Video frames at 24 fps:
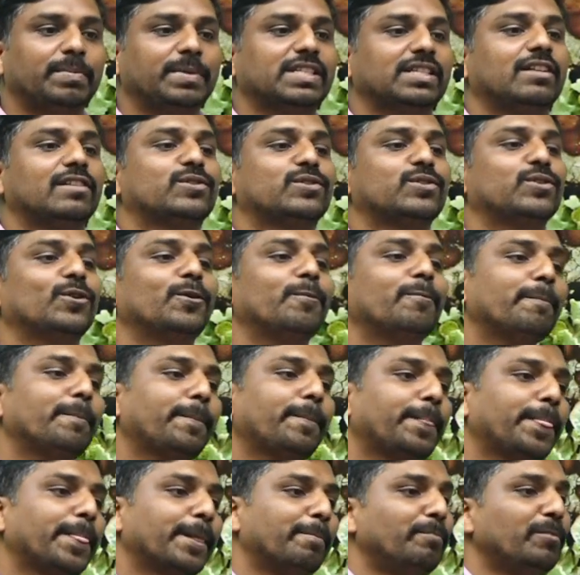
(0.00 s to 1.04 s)
also
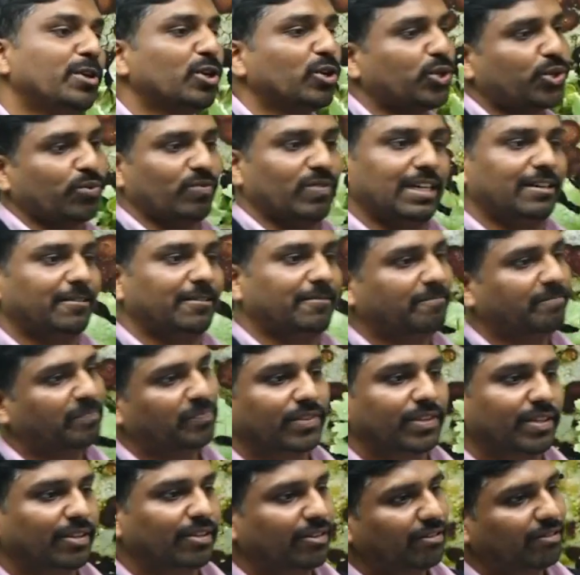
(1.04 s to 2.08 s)
mutual,
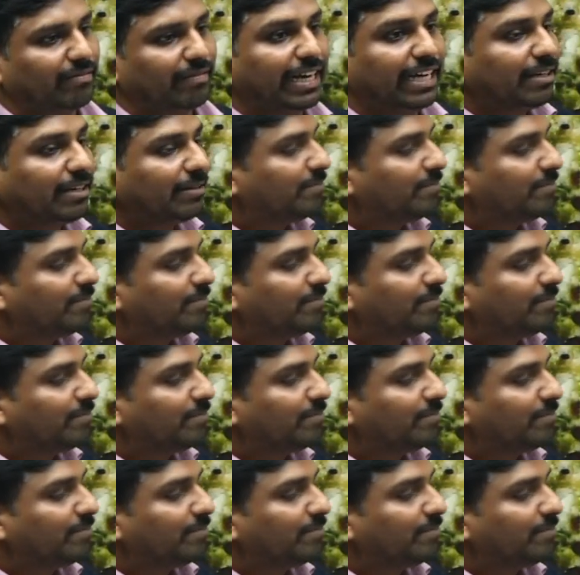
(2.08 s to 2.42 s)
right?